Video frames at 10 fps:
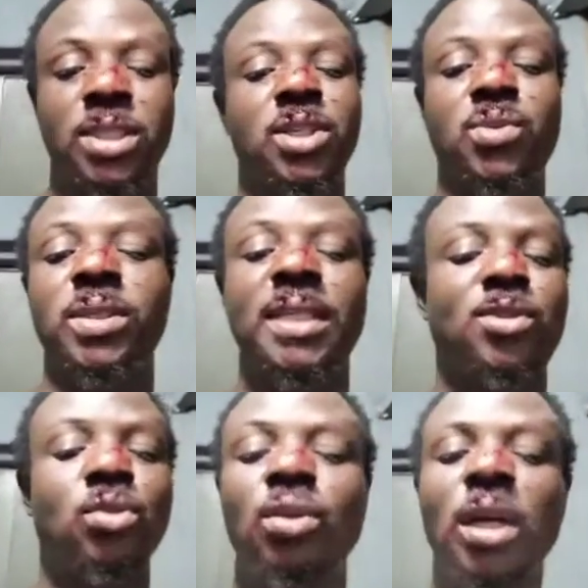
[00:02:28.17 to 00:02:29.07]
They just wanted
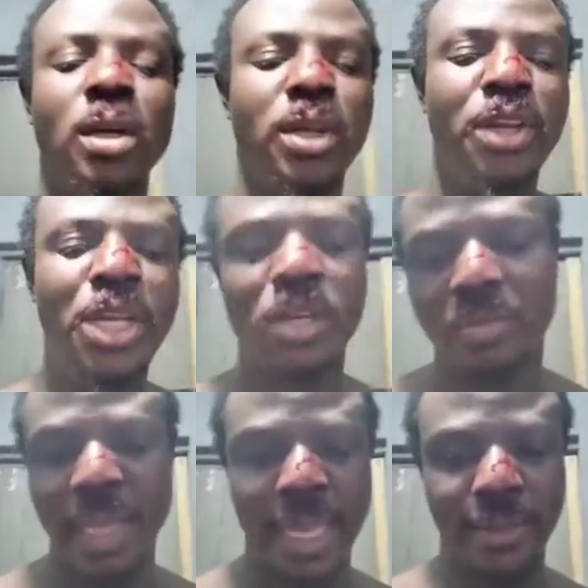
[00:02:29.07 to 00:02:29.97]
to knock
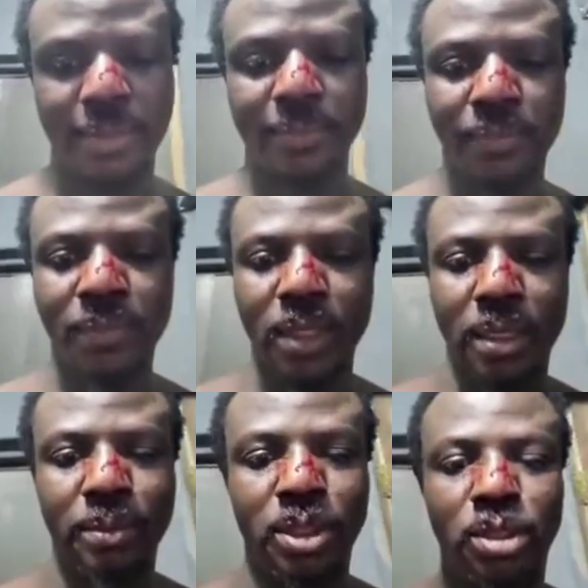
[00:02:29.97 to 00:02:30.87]
me out.
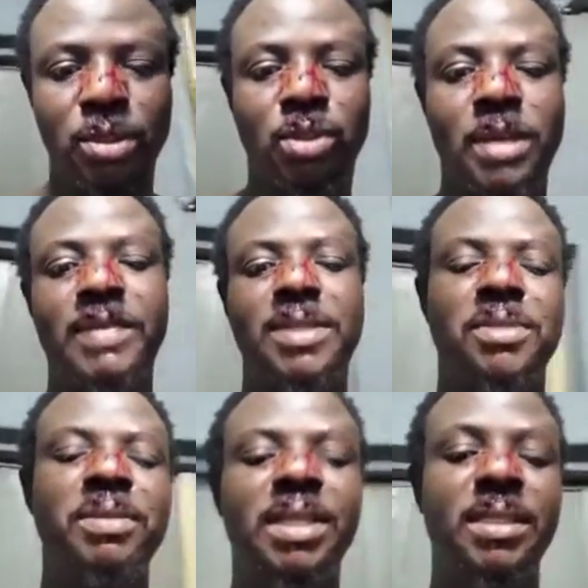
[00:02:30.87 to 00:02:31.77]
But you know, so after
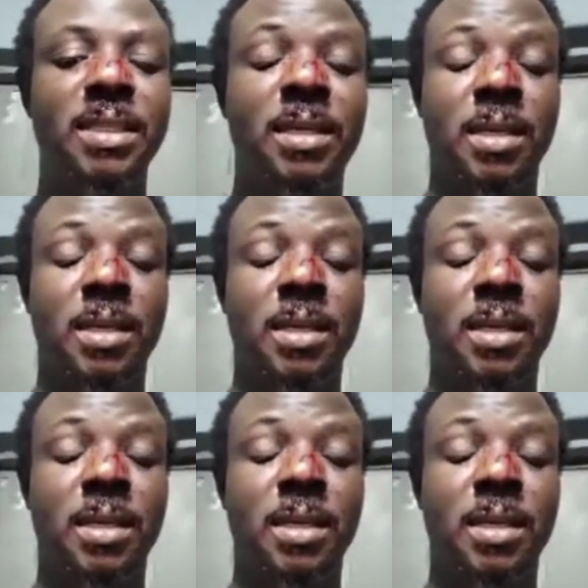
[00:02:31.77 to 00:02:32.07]
some minutes,